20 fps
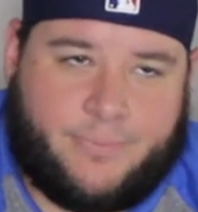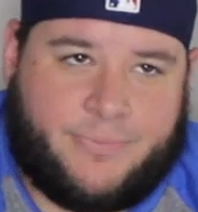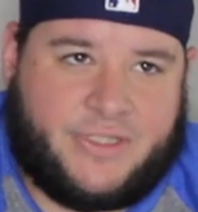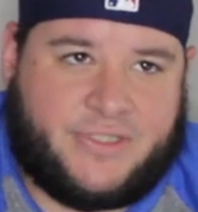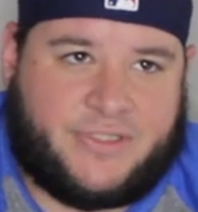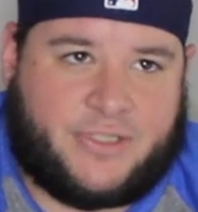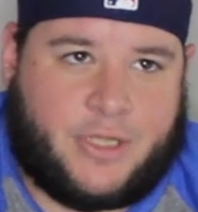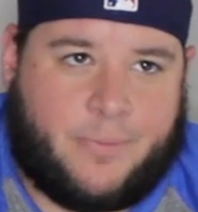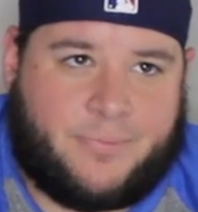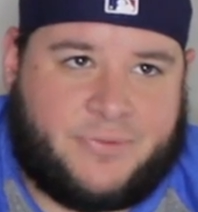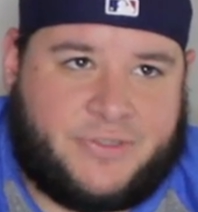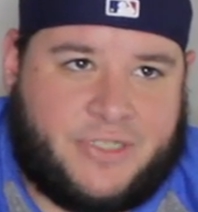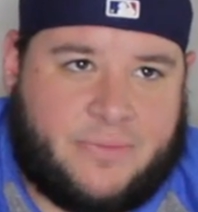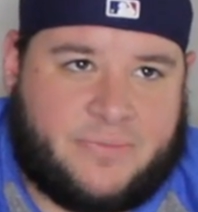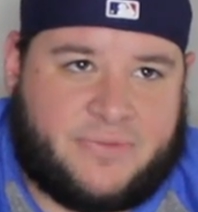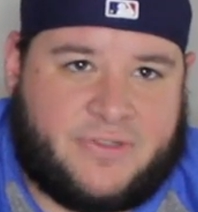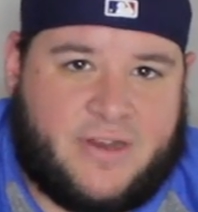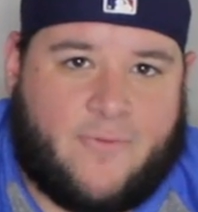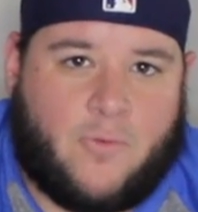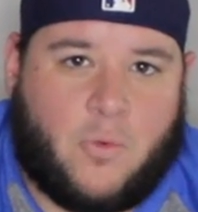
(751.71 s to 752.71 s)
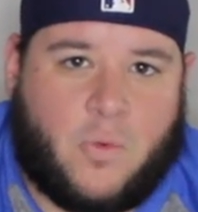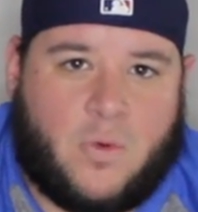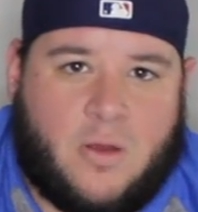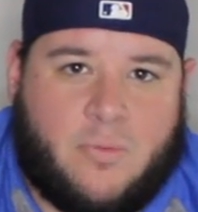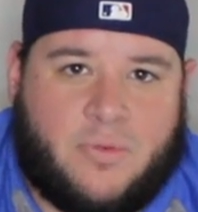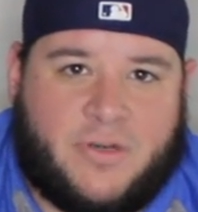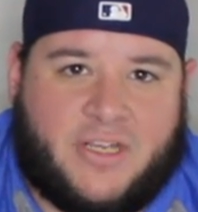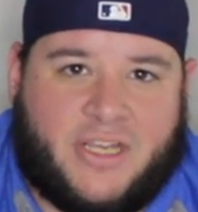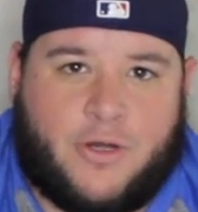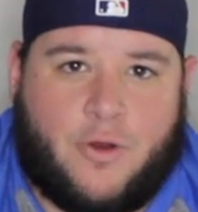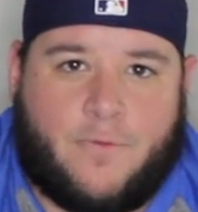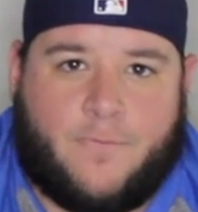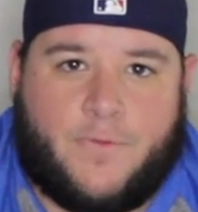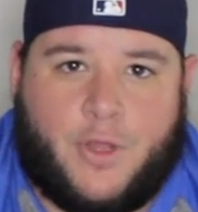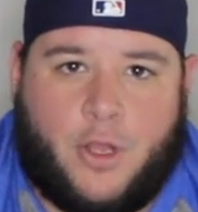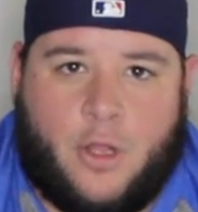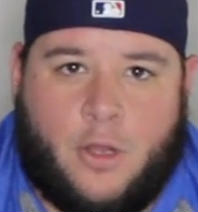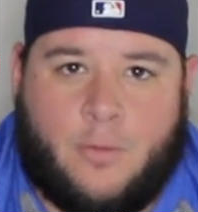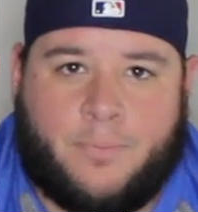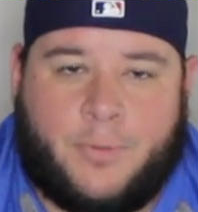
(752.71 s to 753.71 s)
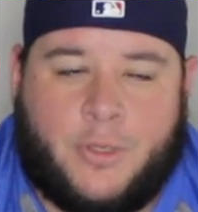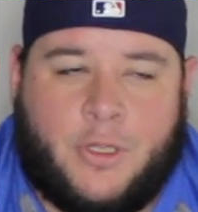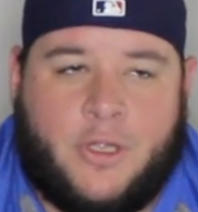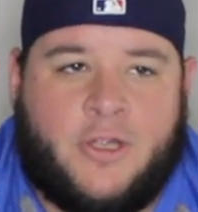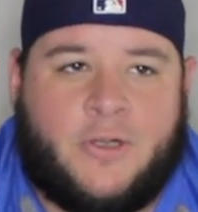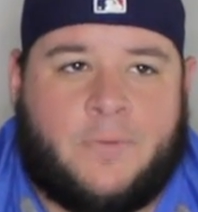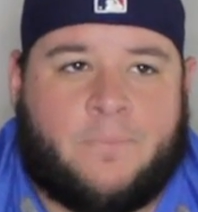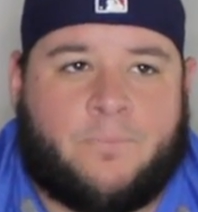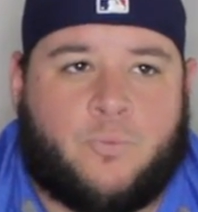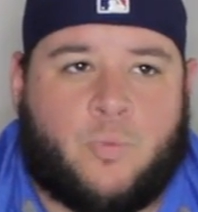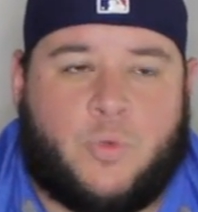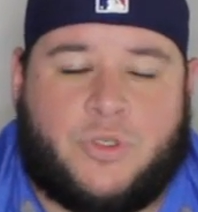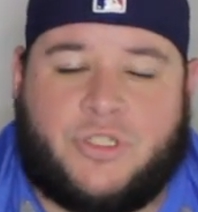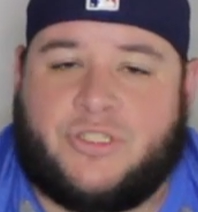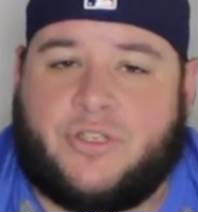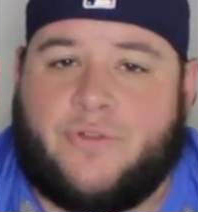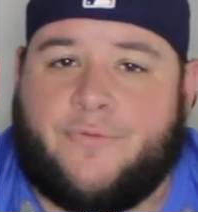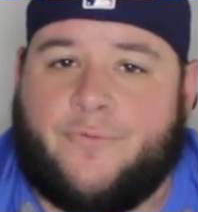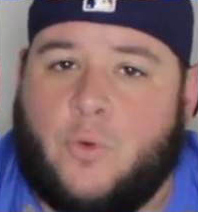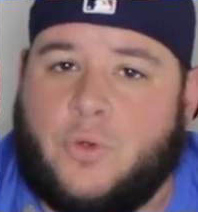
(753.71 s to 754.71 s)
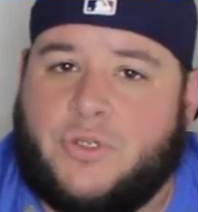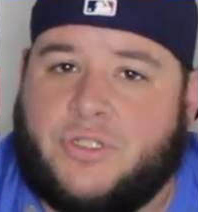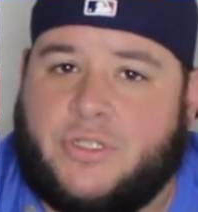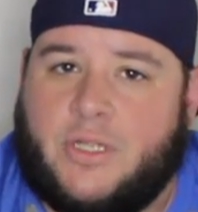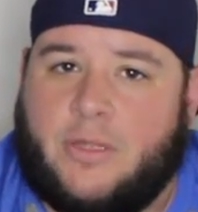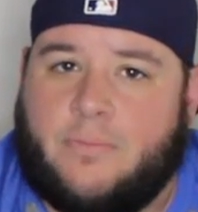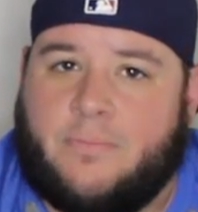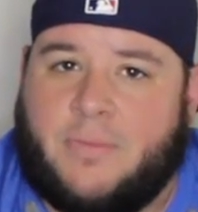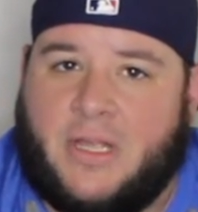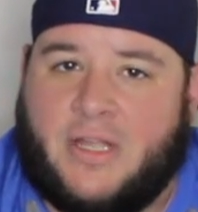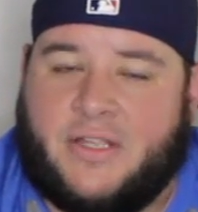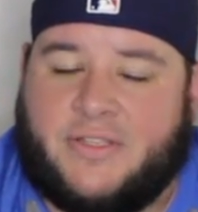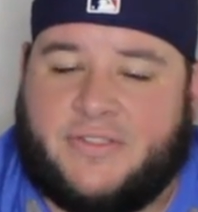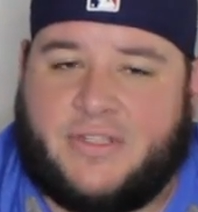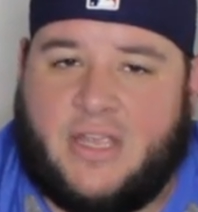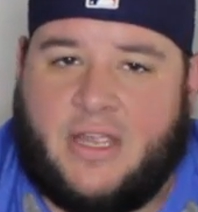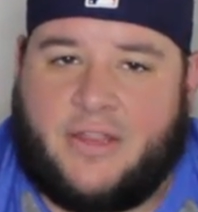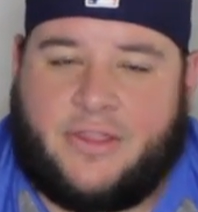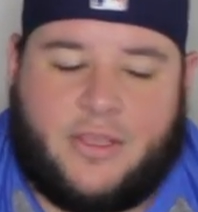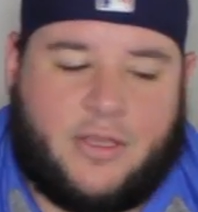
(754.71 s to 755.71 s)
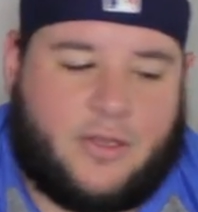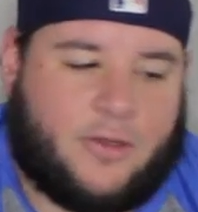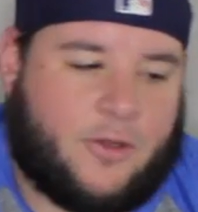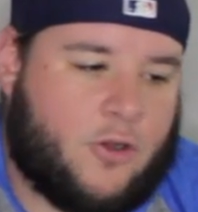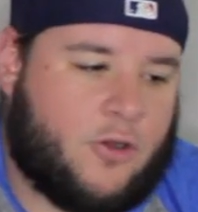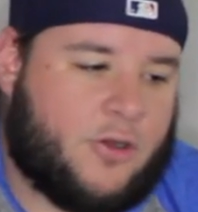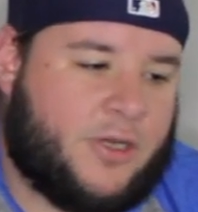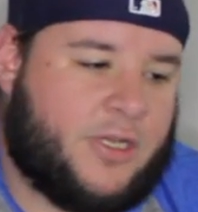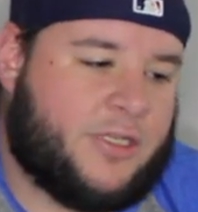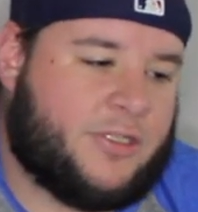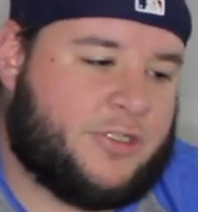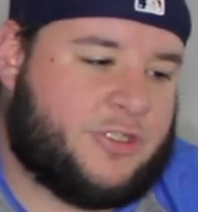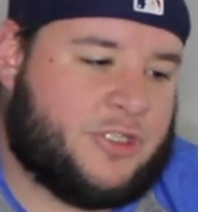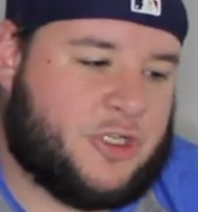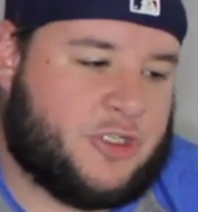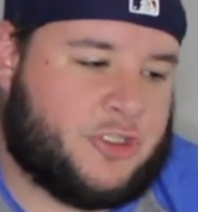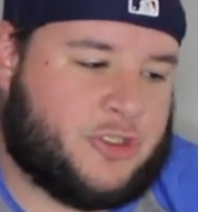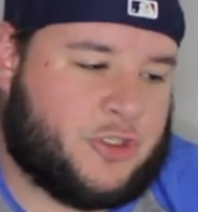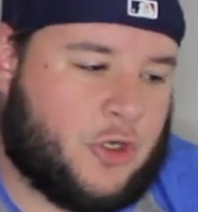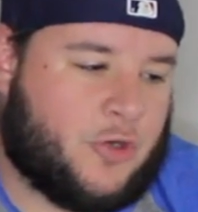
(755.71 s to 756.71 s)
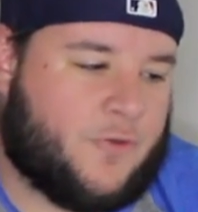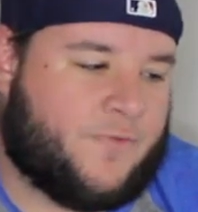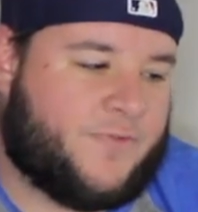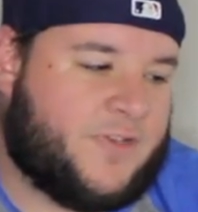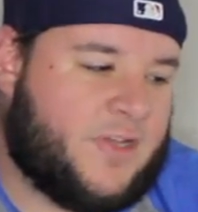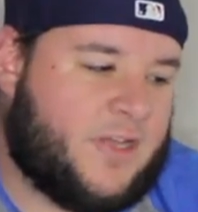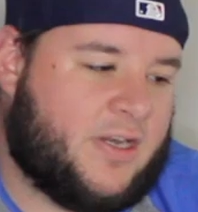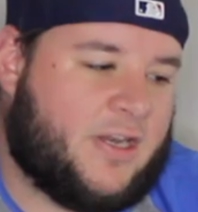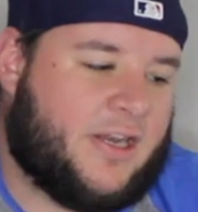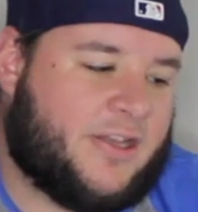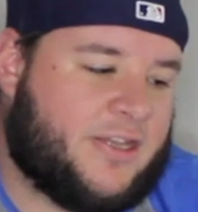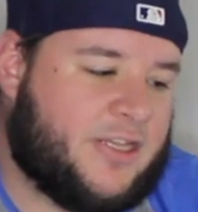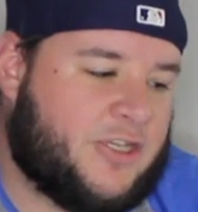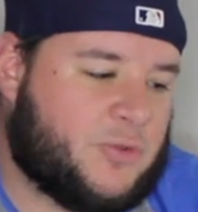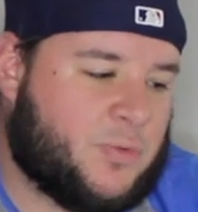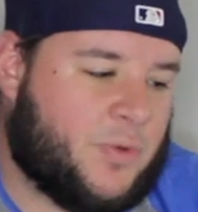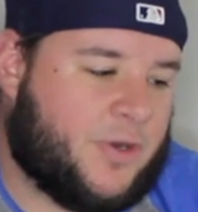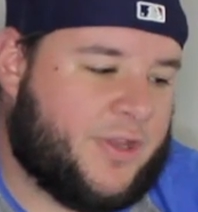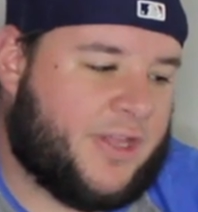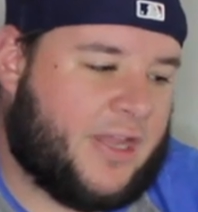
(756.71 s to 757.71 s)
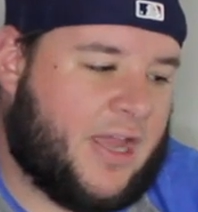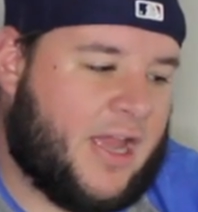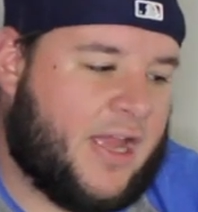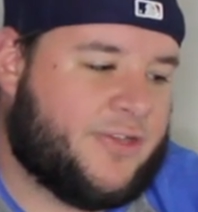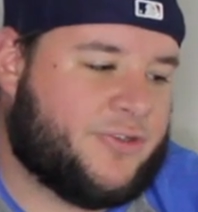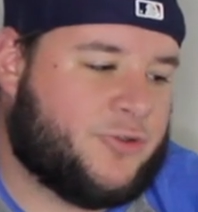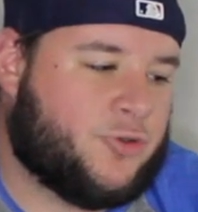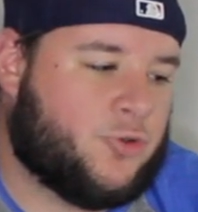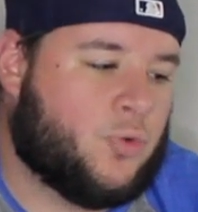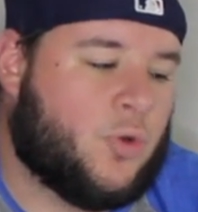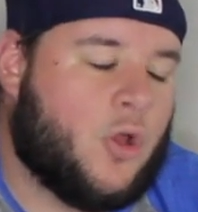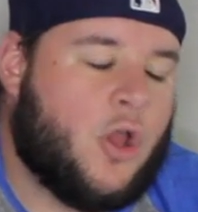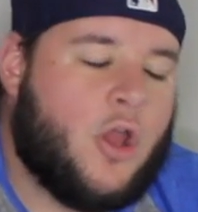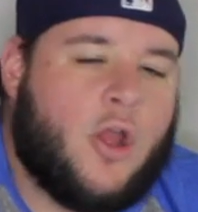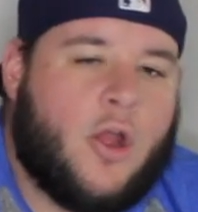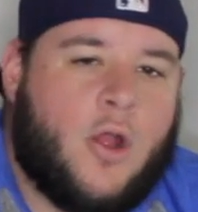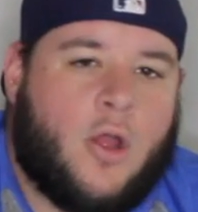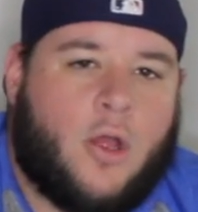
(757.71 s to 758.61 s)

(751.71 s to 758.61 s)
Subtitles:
These Cubs teams never were able to get over the hump, which is unfortunate because I think Ernie deserves it, and I think he's one of the guys who,